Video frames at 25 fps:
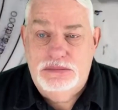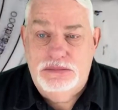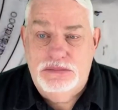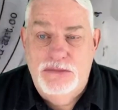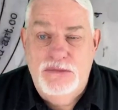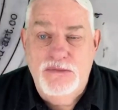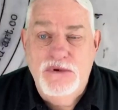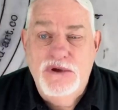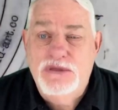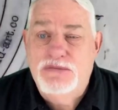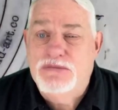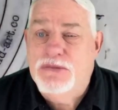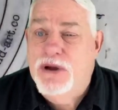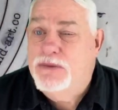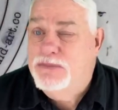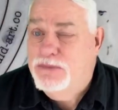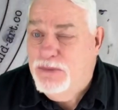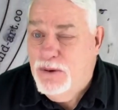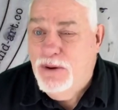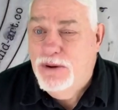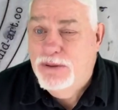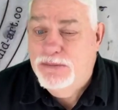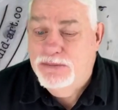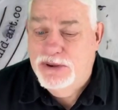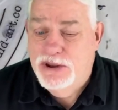with my
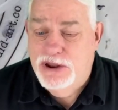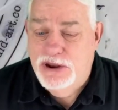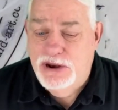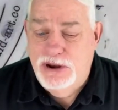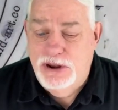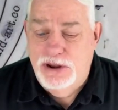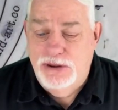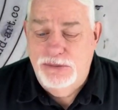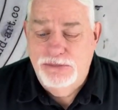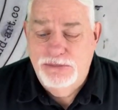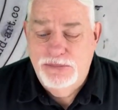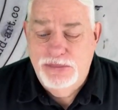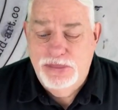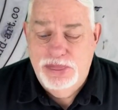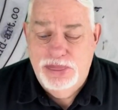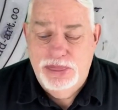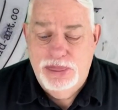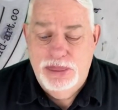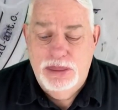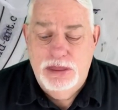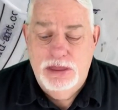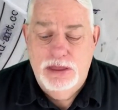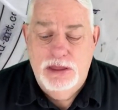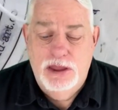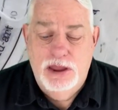pour medium,
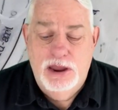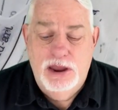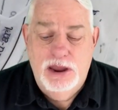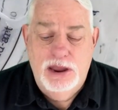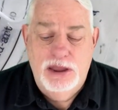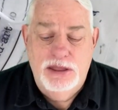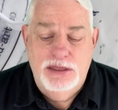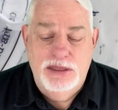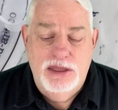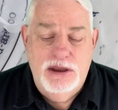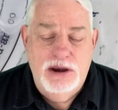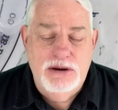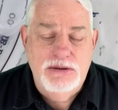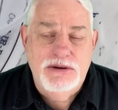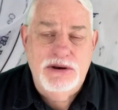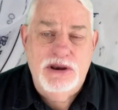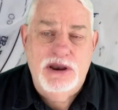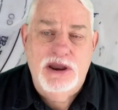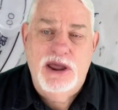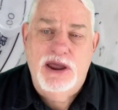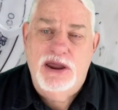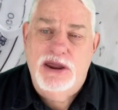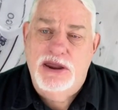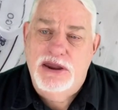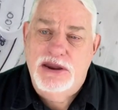and then I'm going to
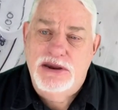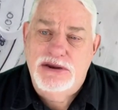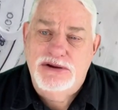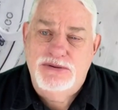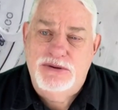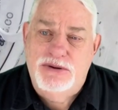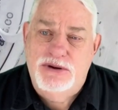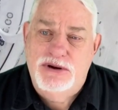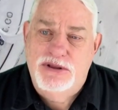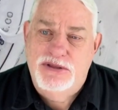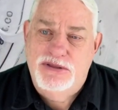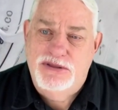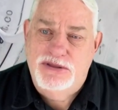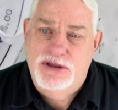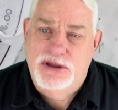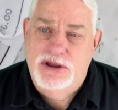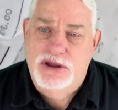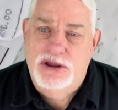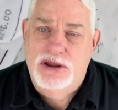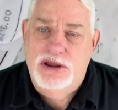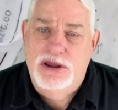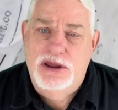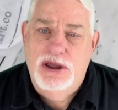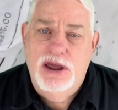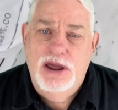lay each one of
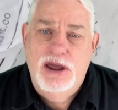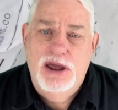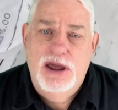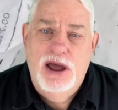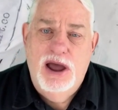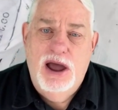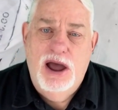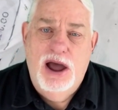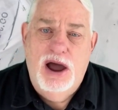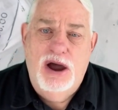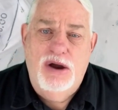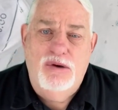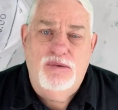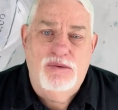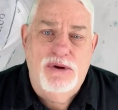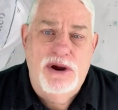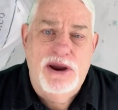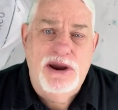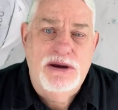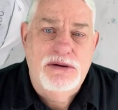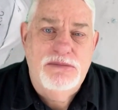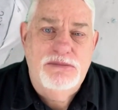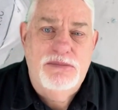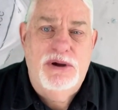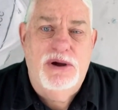the
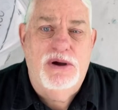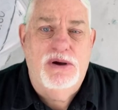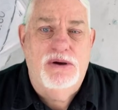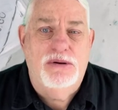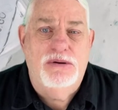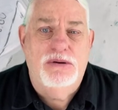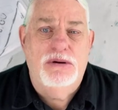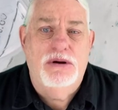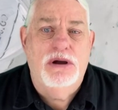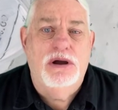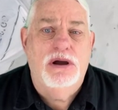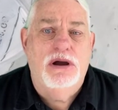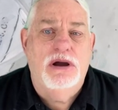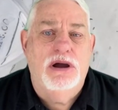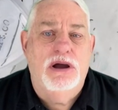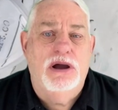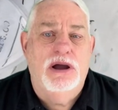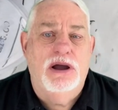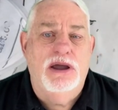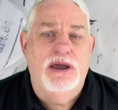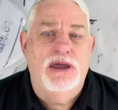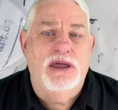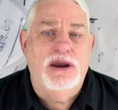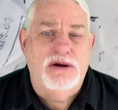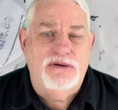rainbow
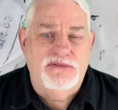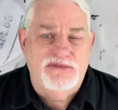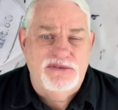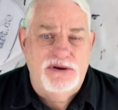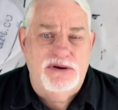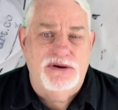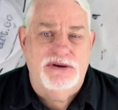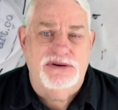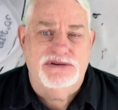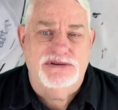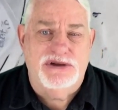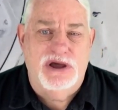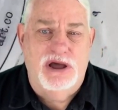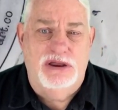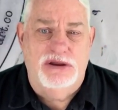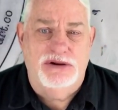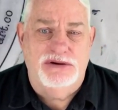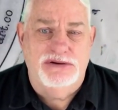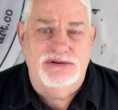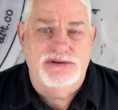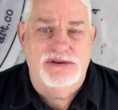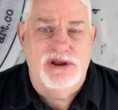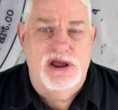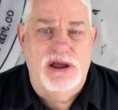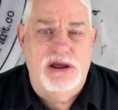interference
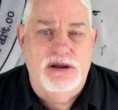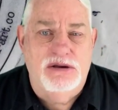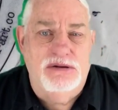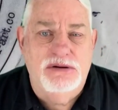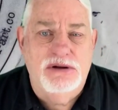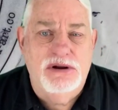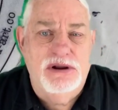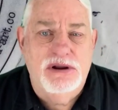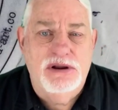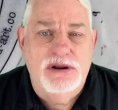colors down.